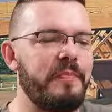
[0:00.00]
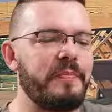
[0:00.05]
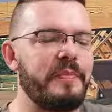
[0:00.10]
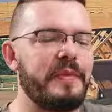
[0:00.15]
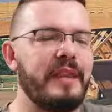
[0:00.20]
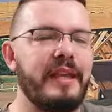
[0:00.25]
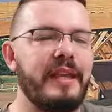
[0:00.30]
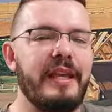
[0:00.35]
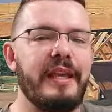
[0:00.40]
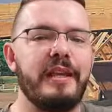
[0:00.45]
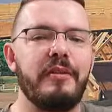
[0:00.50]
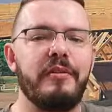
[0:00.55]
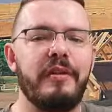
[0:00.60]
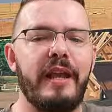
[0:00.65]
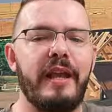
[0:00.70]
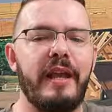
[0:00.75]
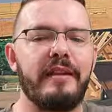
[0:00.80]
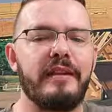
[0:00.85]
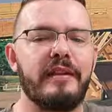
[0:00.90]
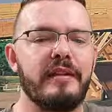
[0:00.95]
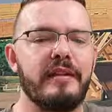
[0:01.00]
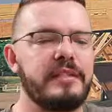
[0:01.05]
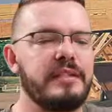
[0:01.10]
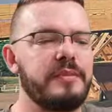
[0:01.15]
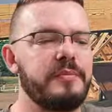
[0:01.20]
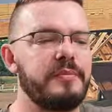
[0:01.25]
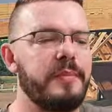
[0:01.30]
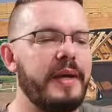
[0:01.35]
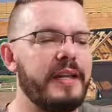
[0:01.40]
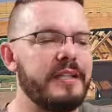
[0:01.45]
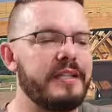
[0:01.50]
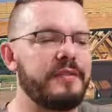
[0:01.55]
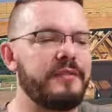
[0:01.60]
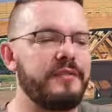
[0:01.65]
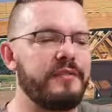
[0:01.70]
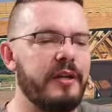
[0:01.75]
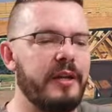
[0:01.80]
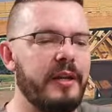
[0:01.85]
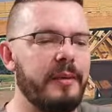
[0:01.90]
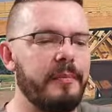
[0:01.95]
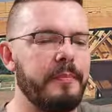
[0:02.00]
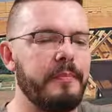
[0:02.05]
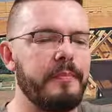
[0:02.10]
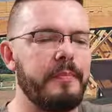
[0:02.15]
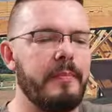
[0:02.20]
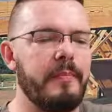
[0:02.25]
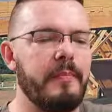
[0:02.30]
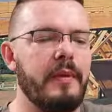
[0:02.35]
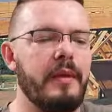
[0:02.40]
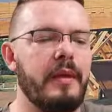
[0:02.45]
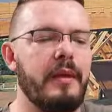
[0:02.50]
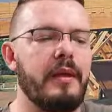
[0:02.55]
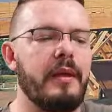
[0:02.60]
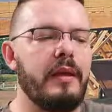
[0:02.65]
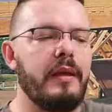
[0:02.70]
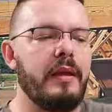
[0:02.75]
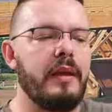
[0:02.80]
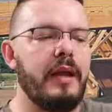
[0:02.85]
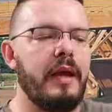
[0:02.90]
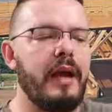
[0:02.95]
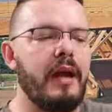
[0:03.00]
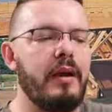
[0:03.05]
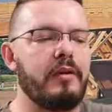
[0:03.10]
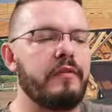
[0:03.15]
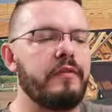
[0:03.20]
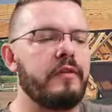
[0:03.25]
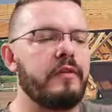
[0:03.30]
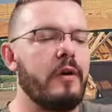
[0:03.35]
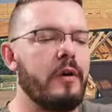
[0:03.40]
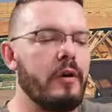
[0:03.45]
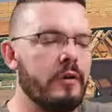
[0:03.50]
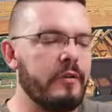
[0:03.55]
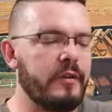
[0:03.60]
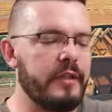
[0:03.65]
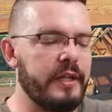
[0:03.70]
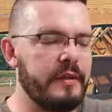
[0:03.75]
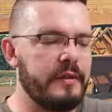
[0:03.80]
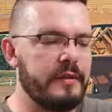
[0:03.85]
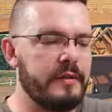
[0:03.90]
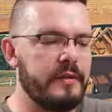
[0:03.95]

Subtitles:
He created a space frame out of concrete.